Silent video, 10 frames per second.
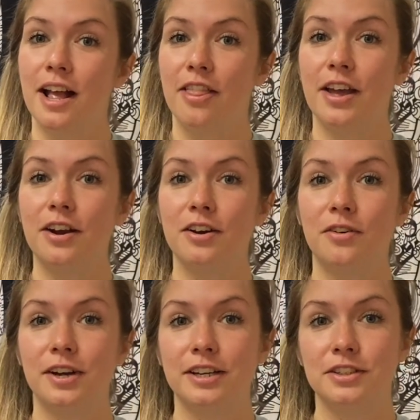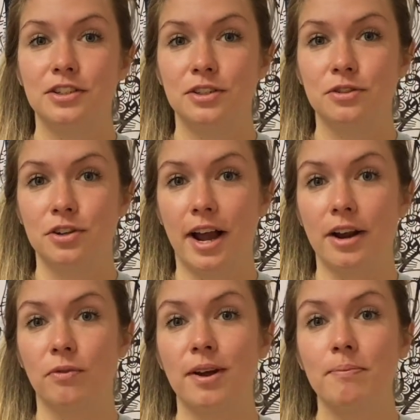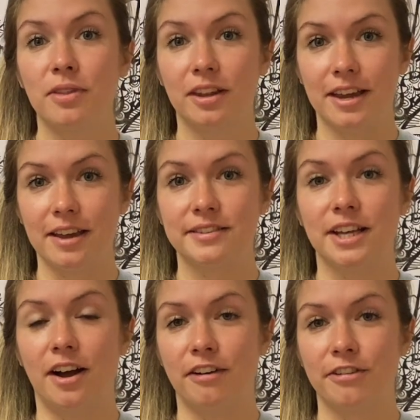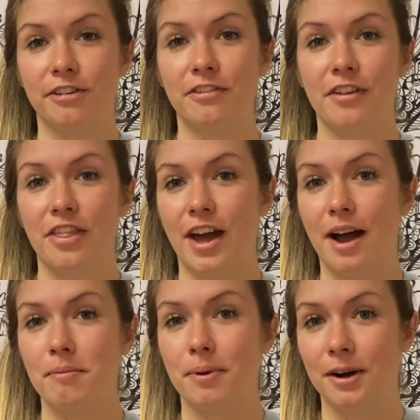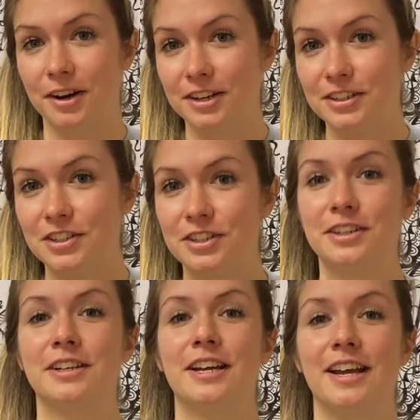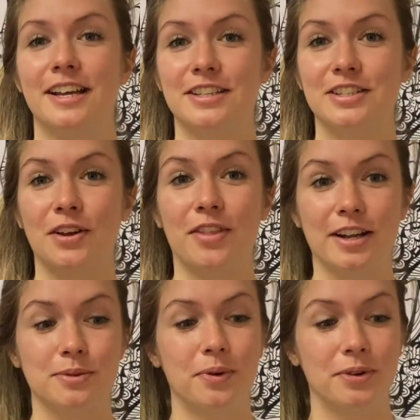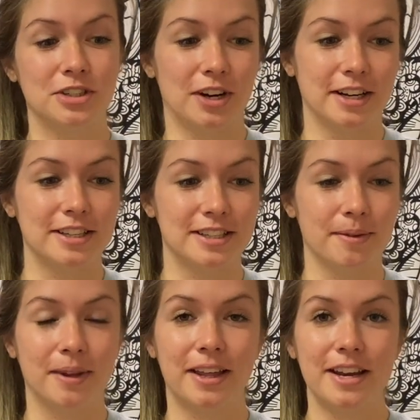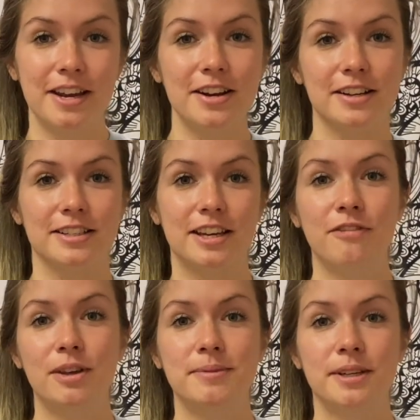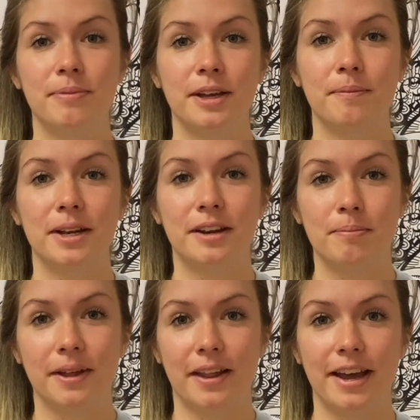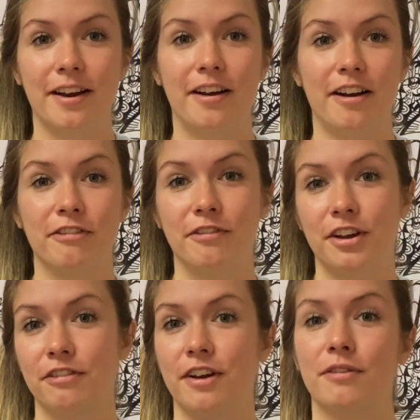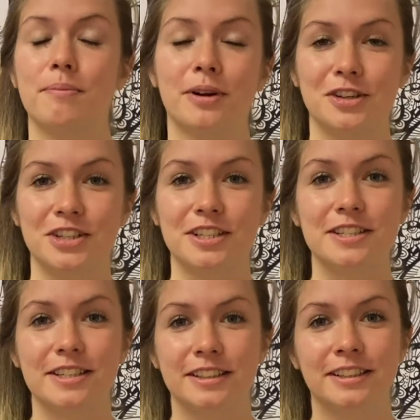they're going to try and rip the leaves off of that perch. And so that's what we're trying to simulate here, is give them something to manipulate off of their favorite perches.